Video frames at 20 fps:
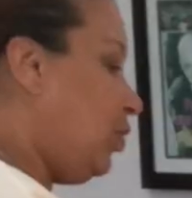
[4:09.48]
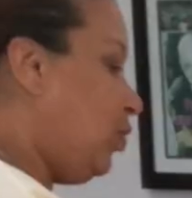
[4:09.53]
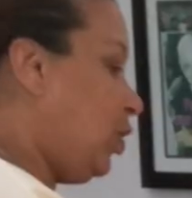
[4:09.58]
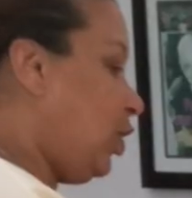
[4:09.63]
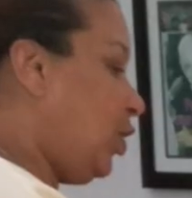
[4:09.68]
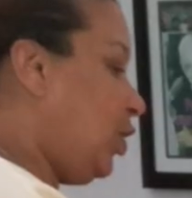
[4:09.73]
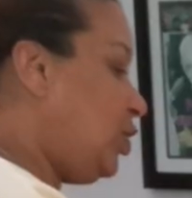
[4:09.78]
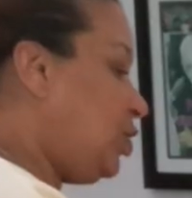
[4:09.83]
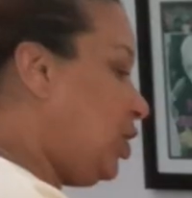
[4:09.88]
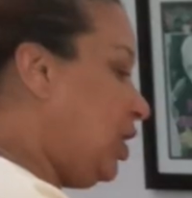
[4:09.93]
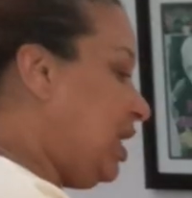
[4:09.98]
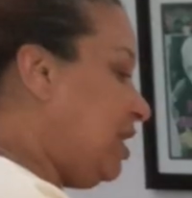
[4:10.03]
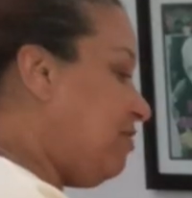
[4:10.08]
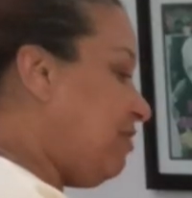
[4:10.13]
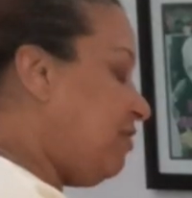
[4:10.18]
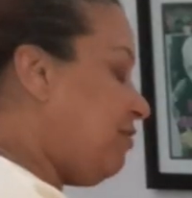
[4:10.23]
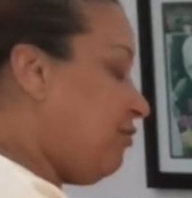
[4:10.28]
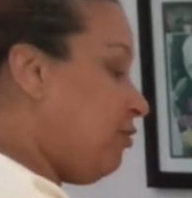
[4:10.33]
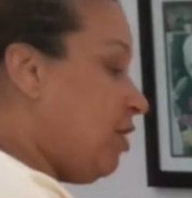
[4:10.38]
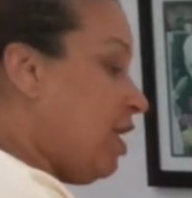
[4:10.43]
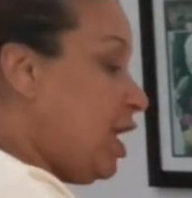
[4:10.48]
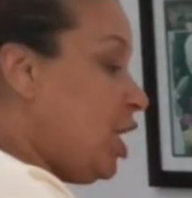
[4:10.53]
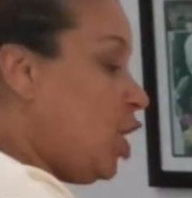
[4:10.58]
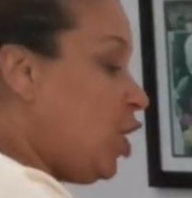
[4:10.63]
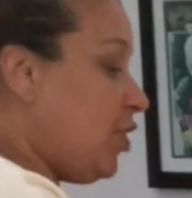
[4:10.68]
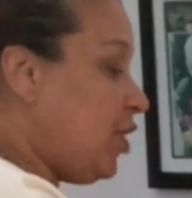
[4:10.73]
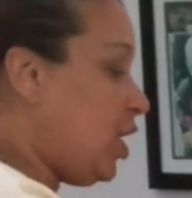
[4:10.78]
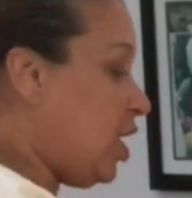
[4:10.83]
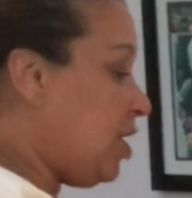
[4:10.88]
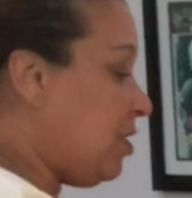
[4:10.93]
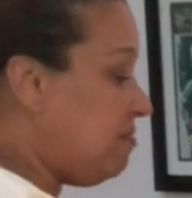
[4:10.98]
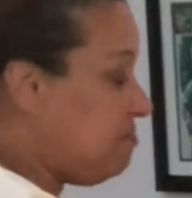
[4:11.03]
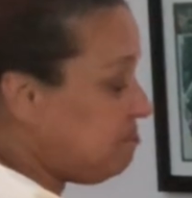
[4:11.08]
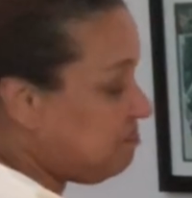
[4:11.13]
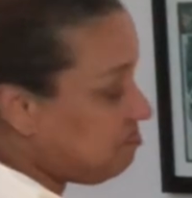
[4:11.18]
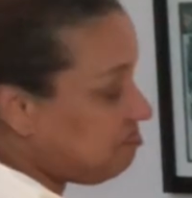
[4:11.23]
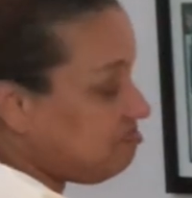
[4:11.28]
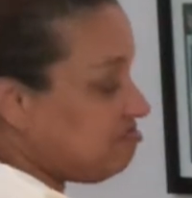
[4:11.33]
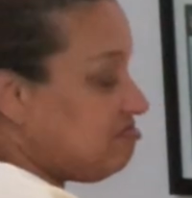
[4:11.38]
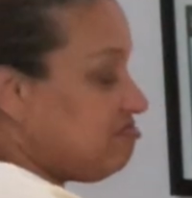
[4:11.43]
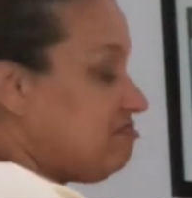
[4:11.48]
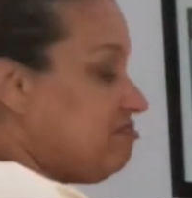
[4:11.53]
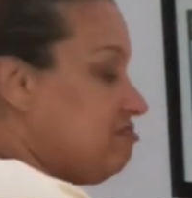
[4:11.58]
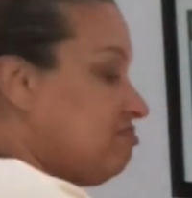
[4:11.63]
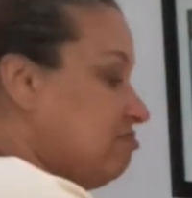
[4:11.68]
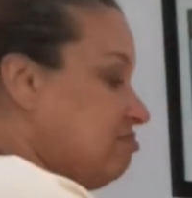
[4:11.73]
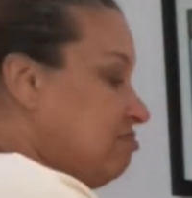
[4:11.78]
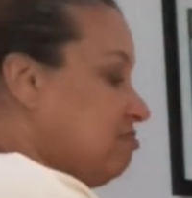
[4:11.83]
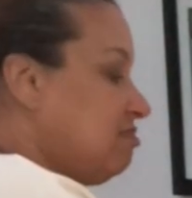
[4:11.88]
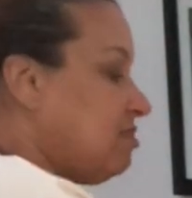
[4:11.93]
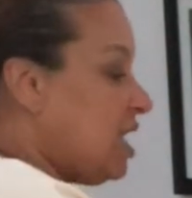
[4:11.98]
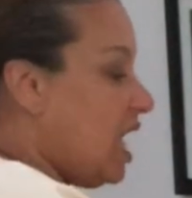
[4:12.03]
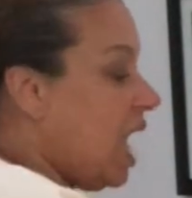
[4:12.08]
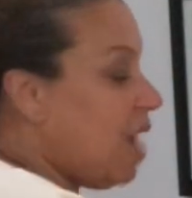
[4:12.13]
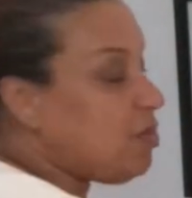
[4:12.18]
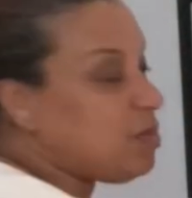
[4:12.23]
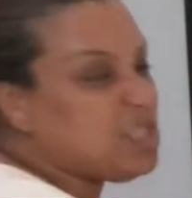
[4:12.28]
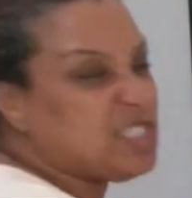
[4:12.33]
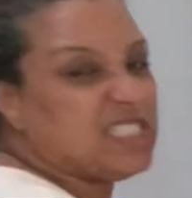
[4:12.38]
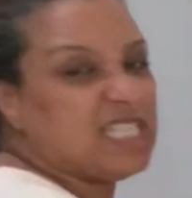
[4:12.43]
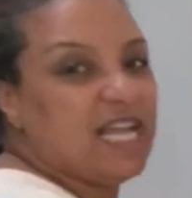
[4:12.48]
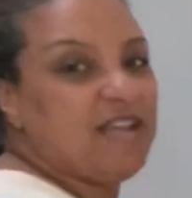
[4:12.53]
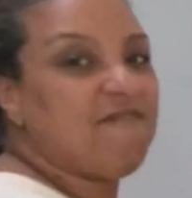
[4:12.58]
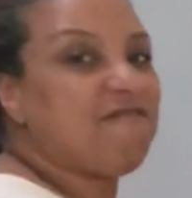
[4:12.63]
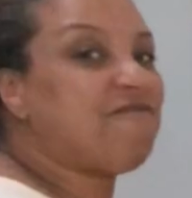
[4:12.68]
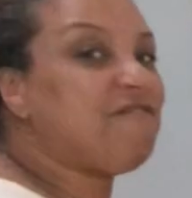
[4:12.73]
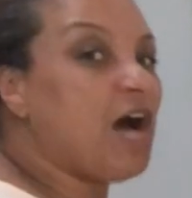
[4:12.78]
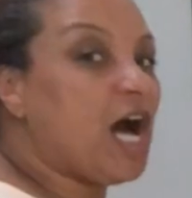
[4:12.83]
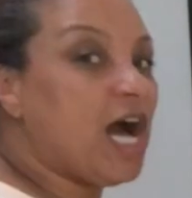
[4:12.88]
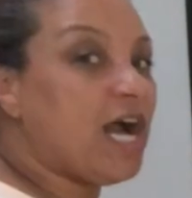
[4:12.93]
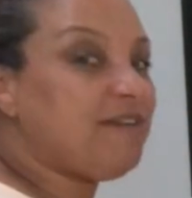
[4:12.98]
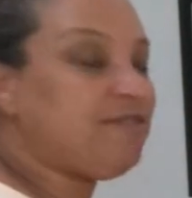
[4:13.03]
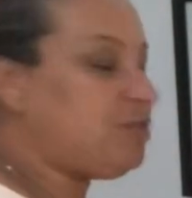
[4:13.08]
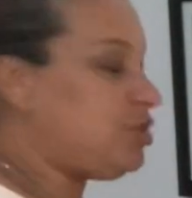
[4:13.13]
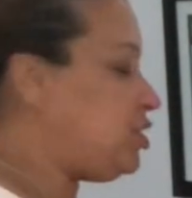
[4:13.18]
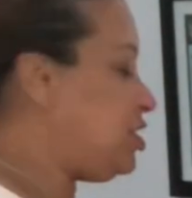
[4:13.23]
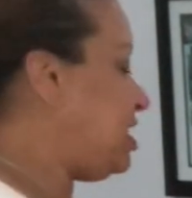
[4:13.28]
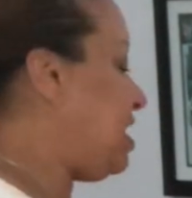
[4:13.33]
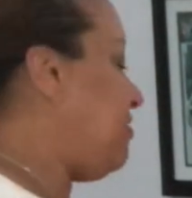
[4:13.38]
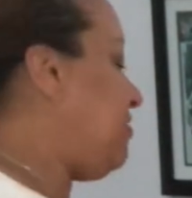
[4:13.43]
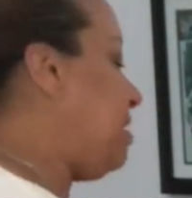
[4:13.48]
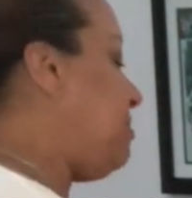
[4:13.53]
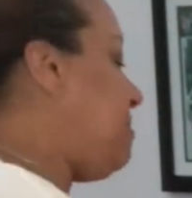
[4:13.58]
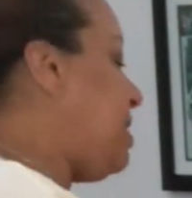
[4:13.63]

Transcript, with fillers: We're going to leave it for another, I would say five to seven